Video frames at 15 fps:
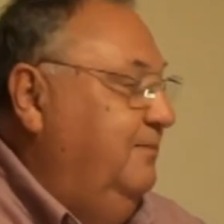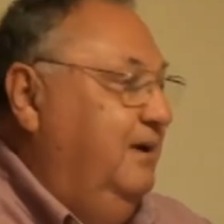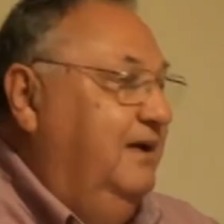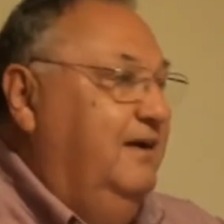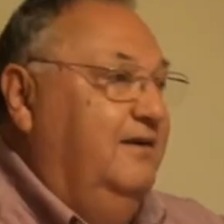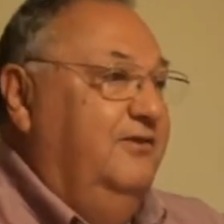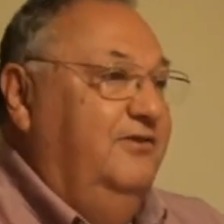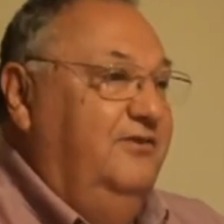
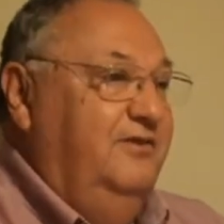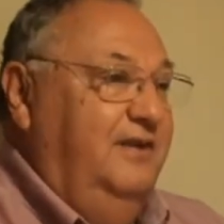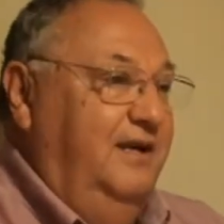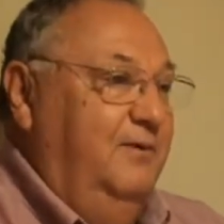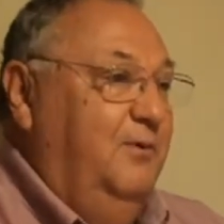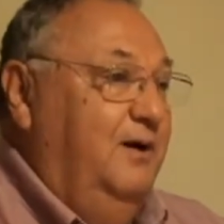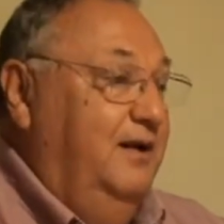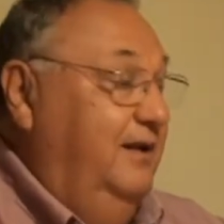because he
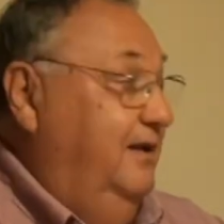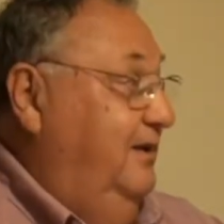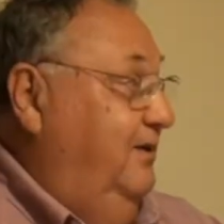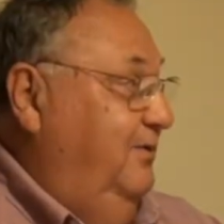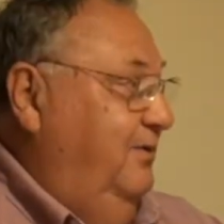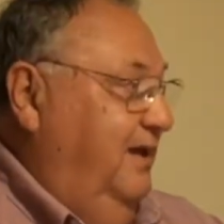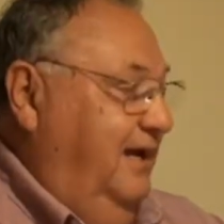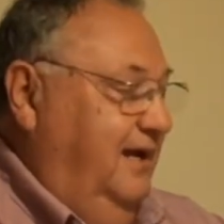wanted to
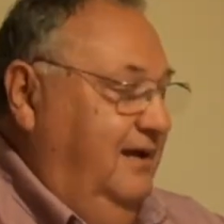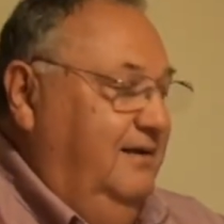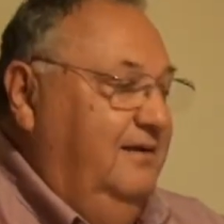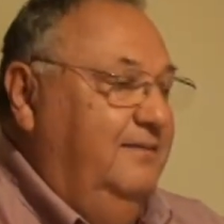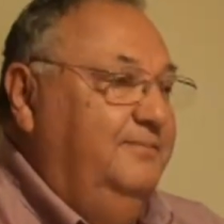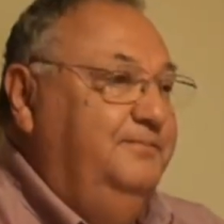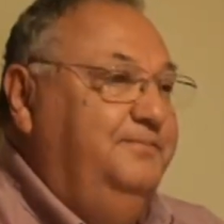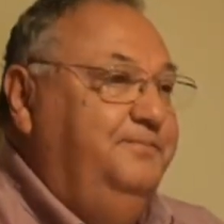do that
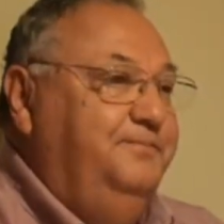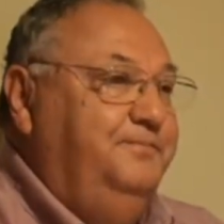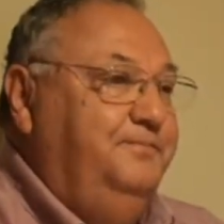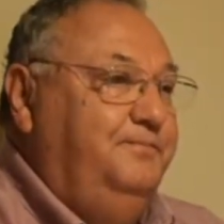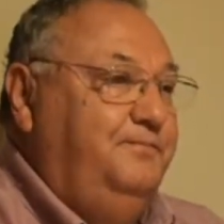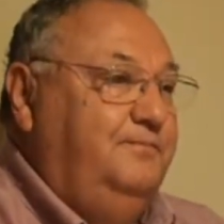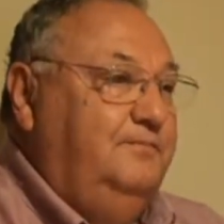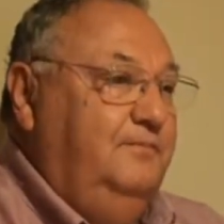
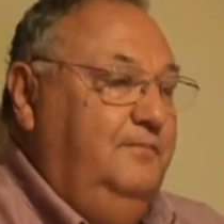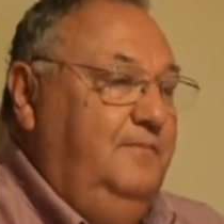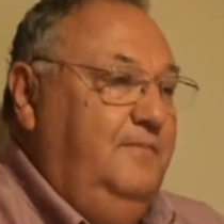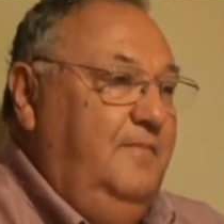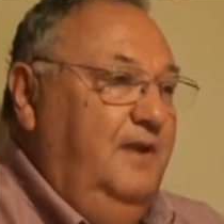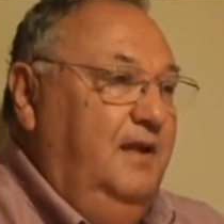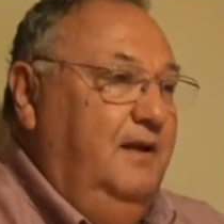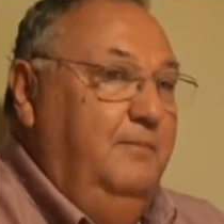
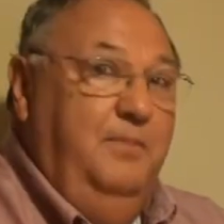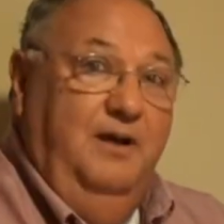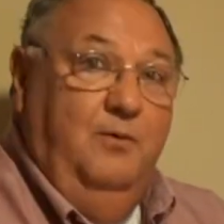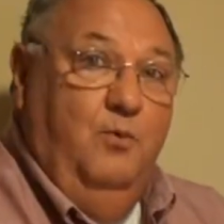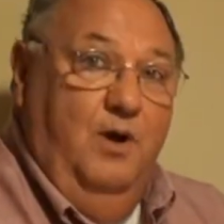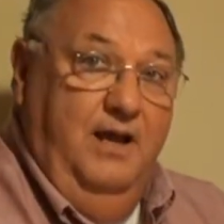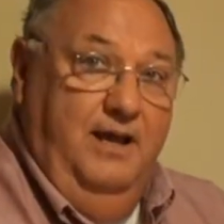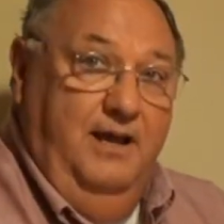in a big
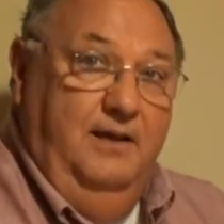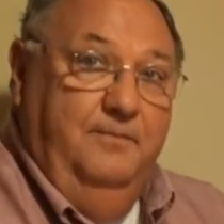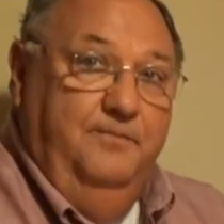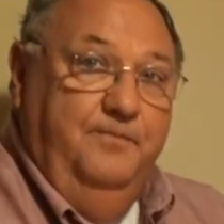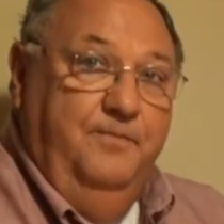way.